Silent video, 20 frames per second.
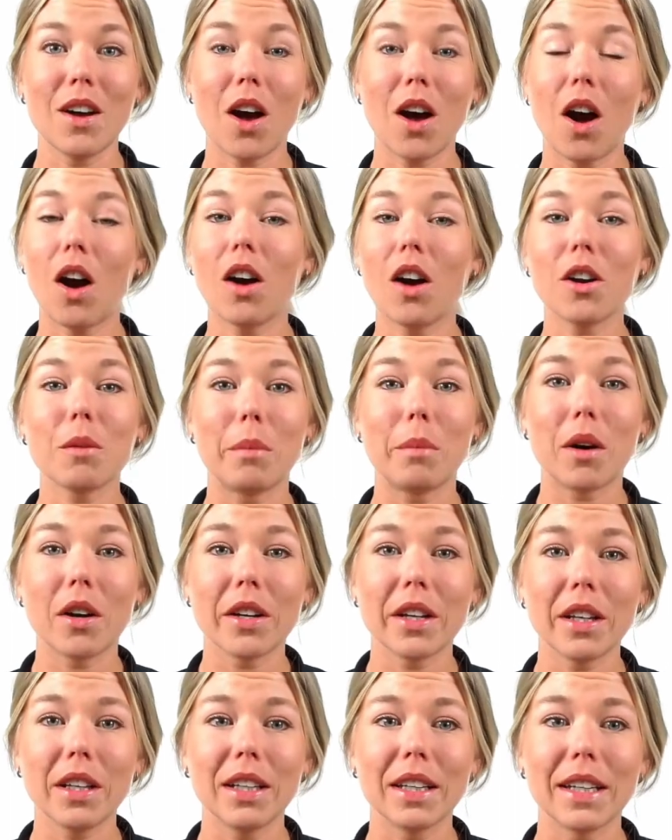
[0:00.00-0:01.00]
Our
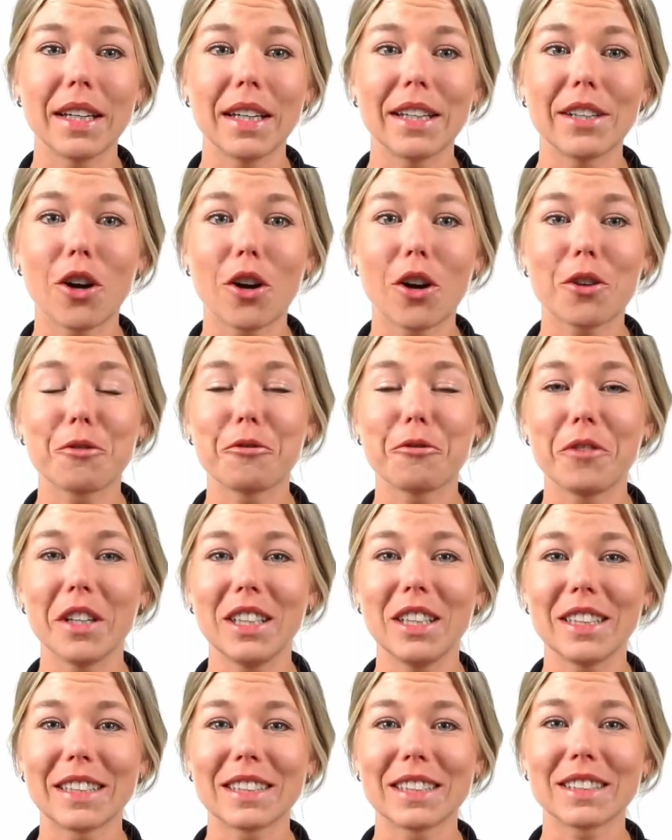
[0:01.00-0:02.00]
body and our
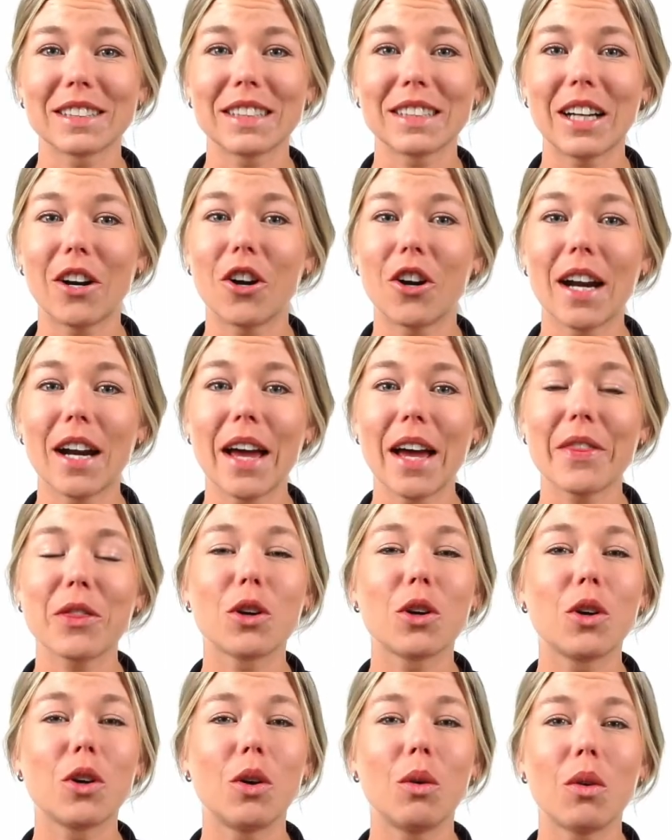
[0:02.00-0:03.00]
feelings are at
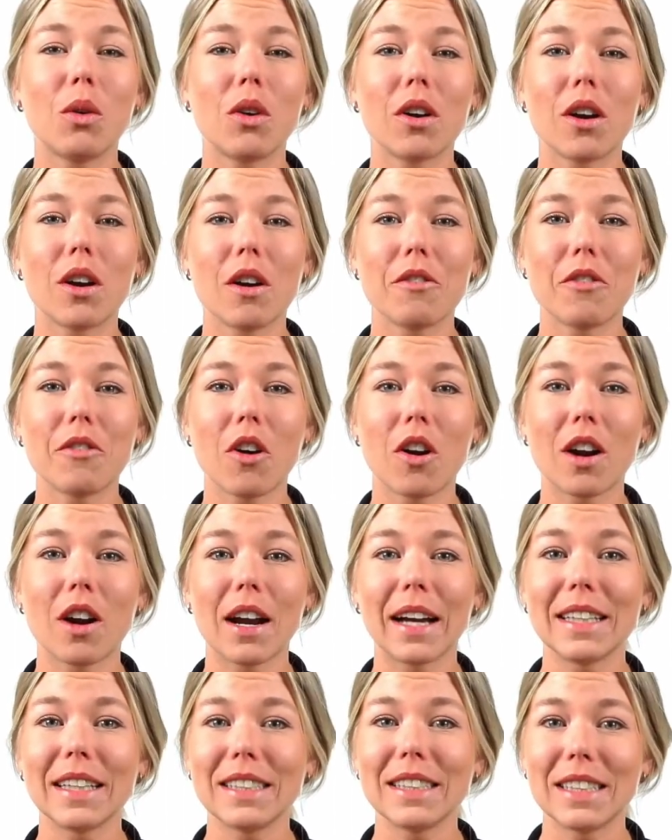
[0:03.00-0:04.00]
the core of our
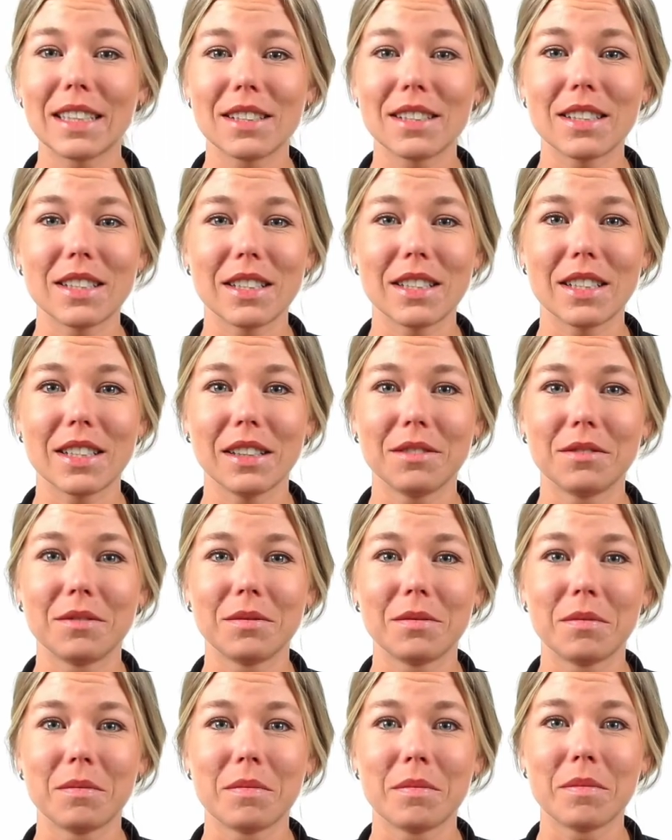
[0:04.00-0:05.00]
identity.
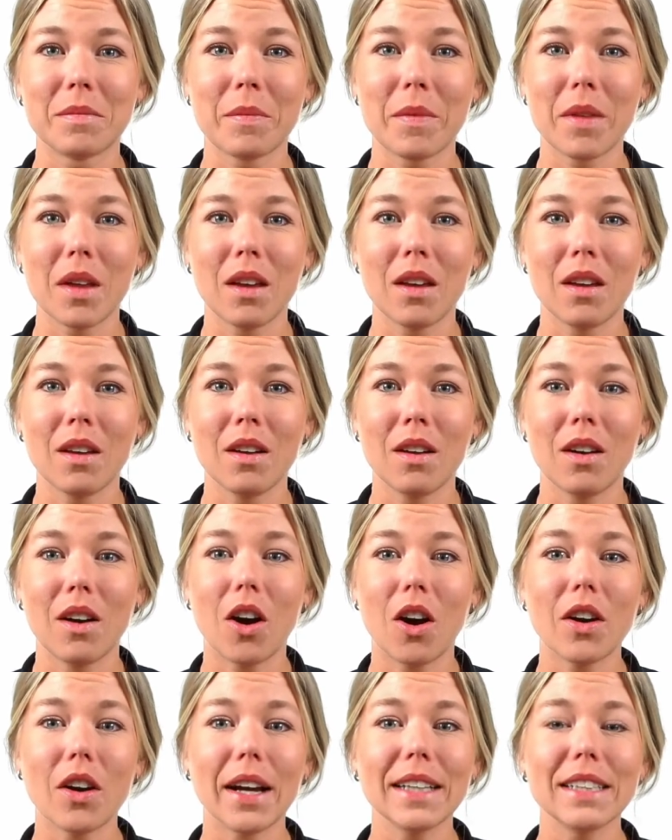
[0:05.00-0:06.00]

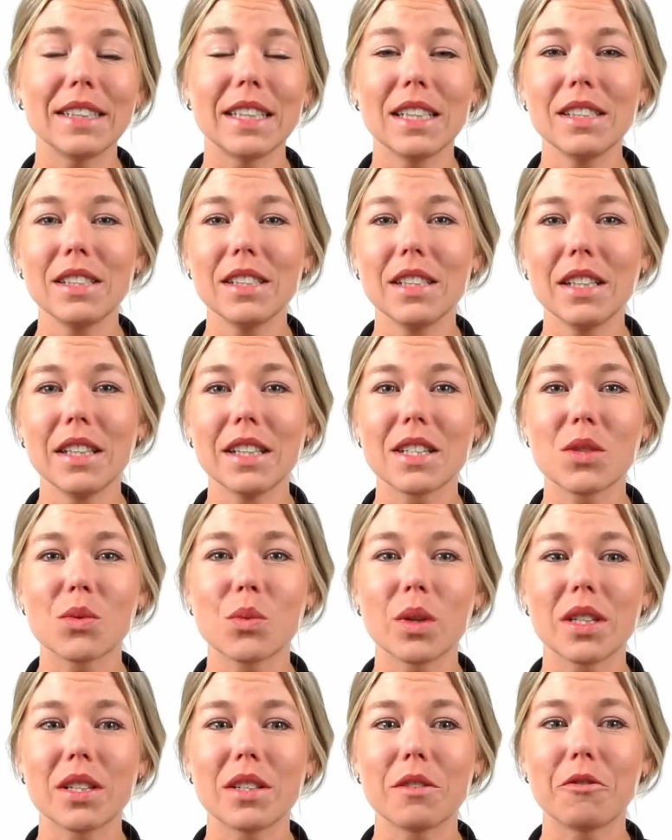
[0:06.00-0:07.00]
Our identity
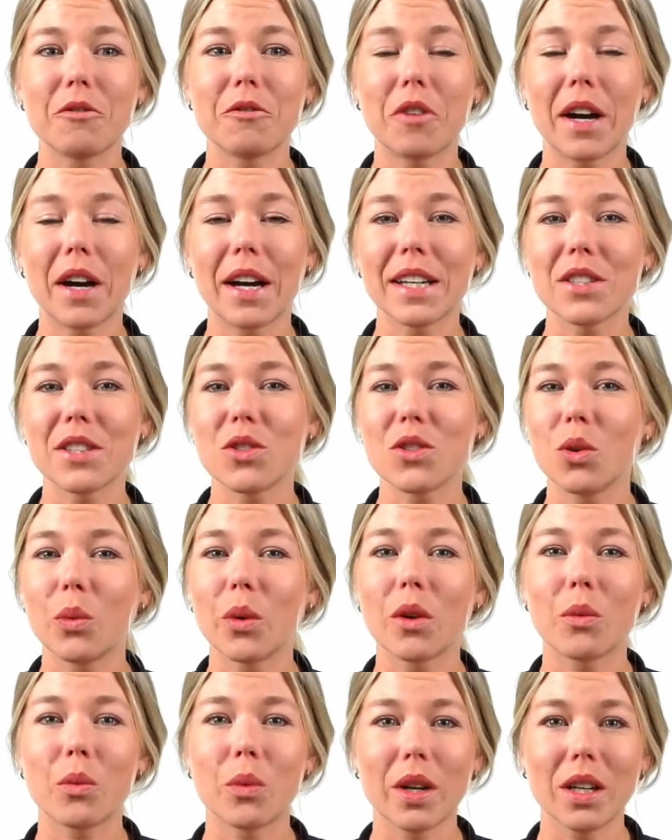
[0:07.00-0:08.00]
is what defines who
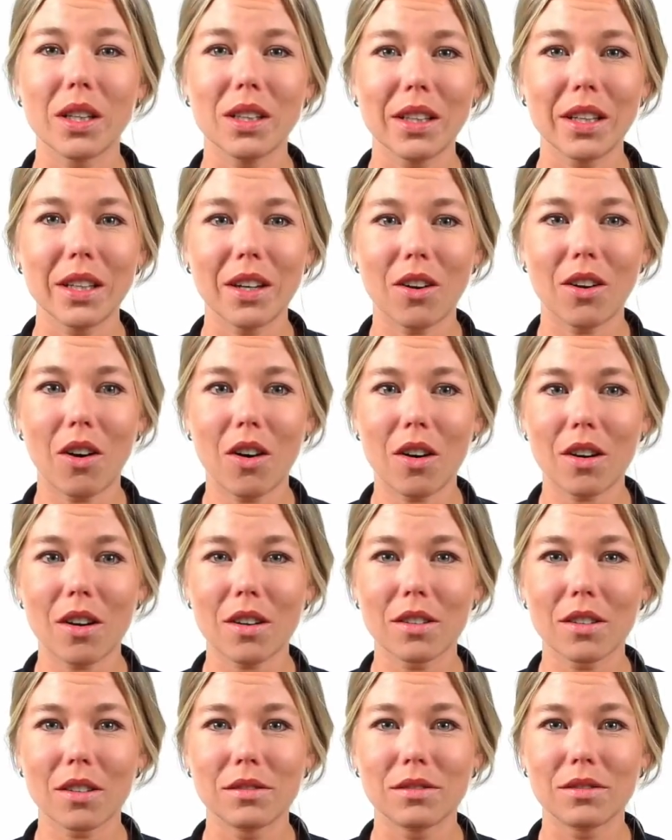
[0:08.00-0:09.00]
we really
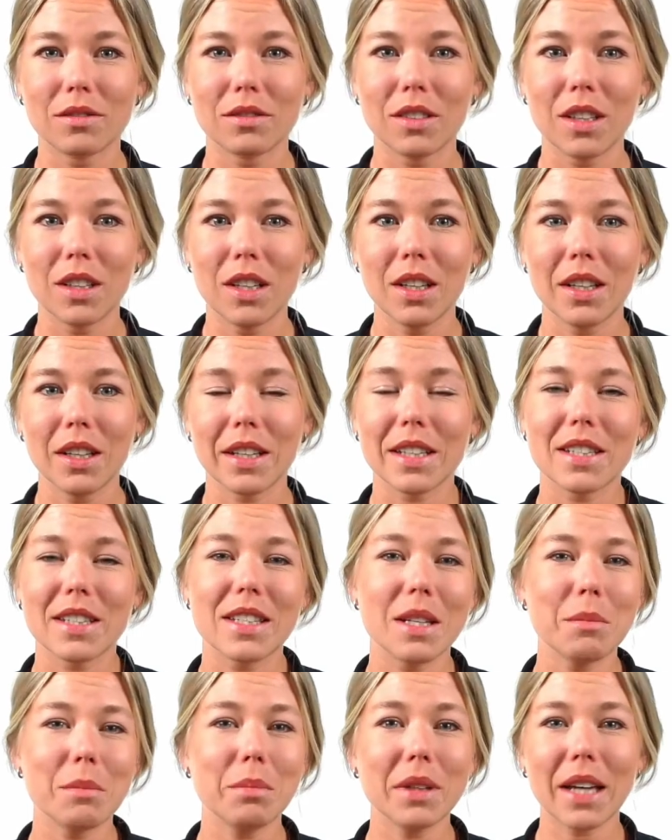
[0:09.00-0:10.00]
are. It
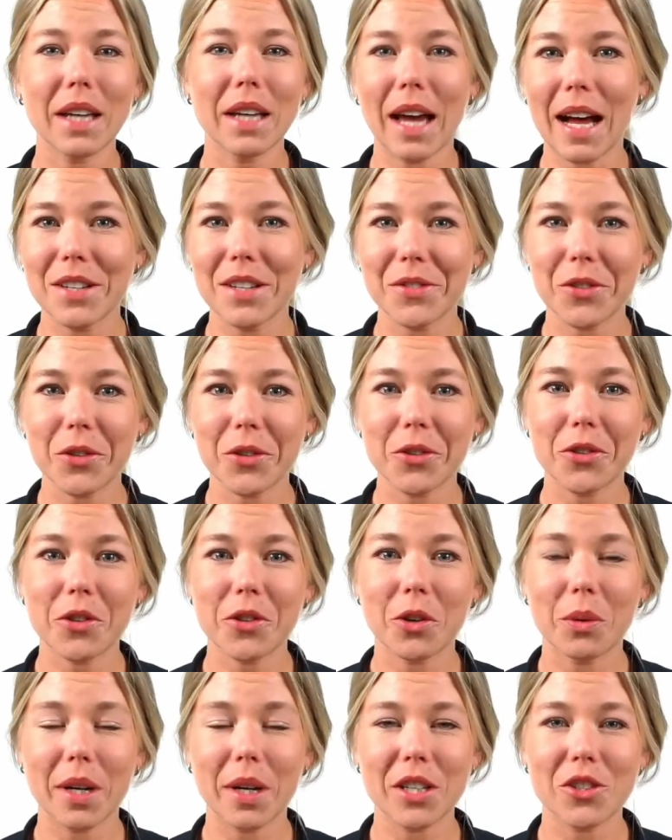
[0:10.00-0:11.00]
simply answers the
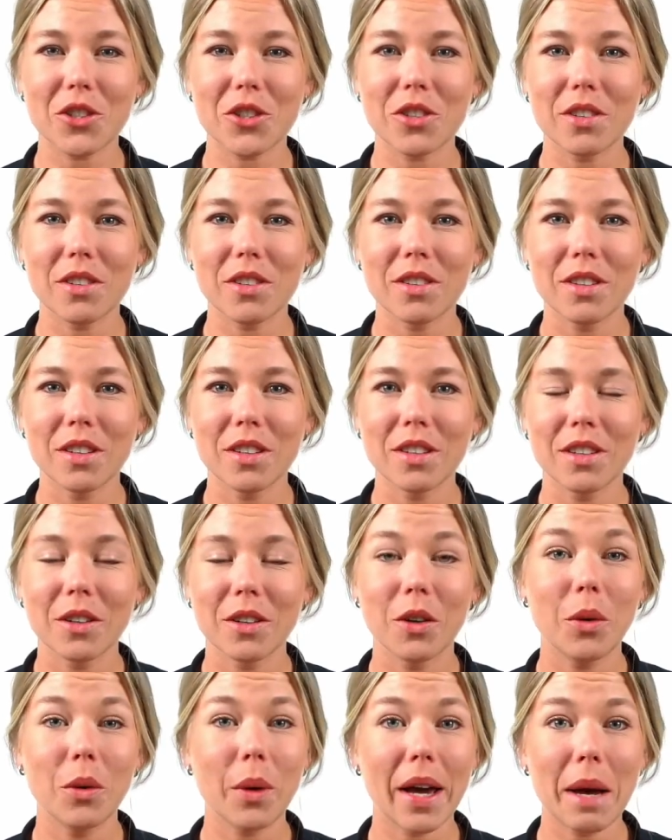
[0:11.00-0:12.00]
question,
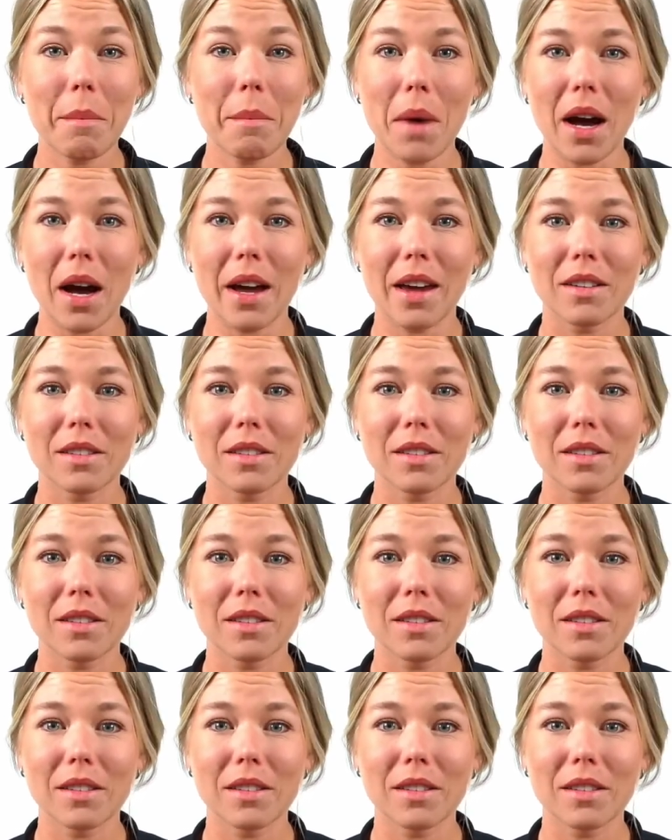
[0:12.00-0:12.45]
who am I?